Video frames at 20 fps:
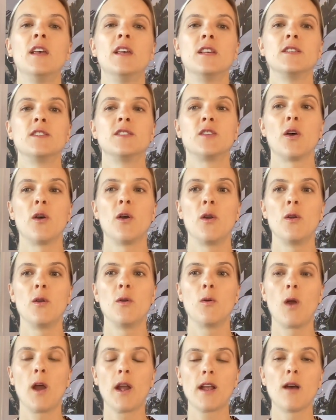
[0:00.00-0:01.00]

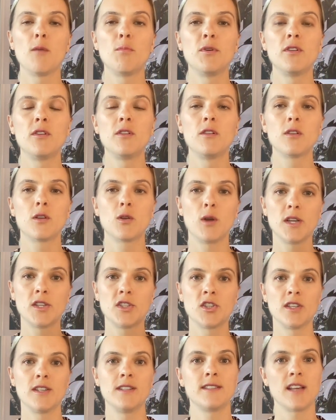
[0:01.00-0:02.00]
So a couple
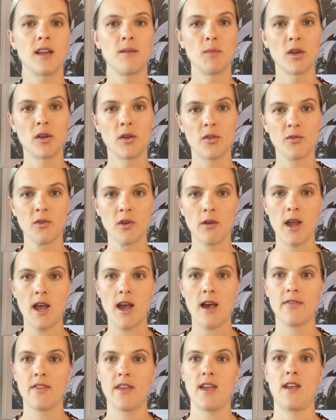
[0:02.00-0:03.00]
questions I'm going to throw
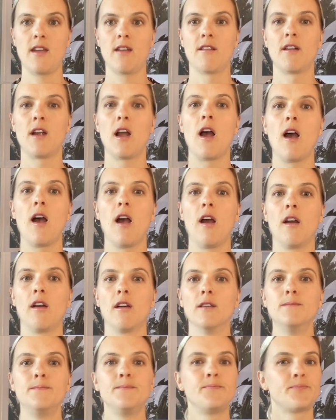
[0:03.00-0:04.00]
out there
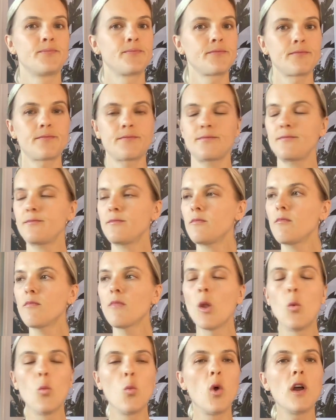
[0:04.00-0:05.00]
are,
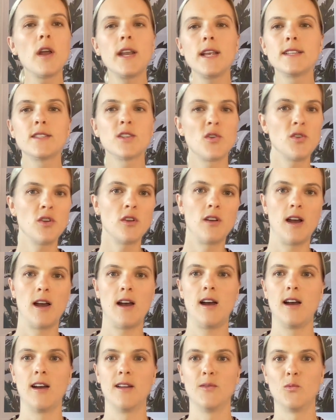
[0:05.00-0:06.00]
what is on your
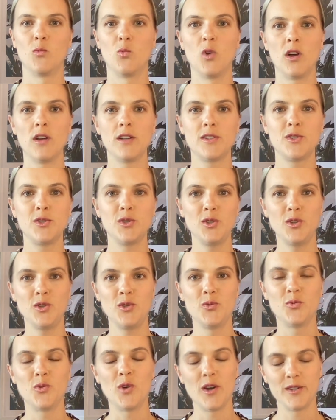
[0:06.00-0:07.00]
heart? What do
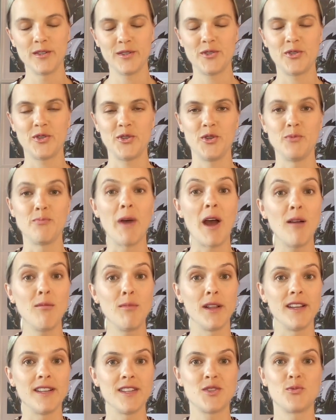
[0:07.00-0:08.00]
you want to
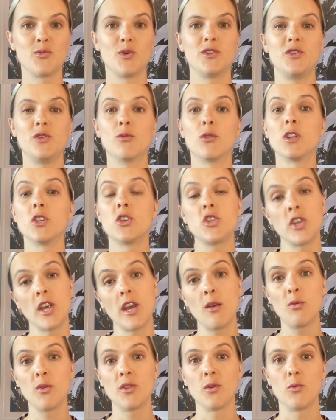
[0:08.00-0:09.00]
publish? What do you want to
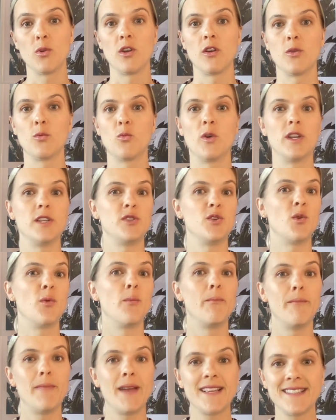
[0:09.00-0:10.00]
share with the world? What is your
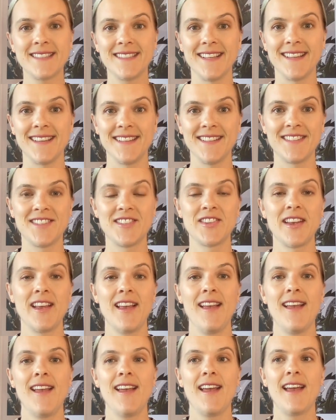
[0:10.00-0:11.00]
message?
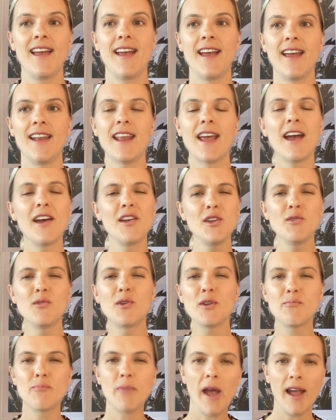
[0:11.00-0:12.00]
And how do you
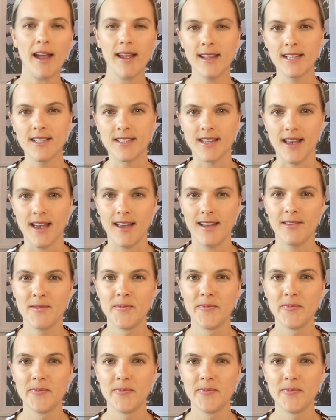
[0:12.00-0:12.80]
want to package that?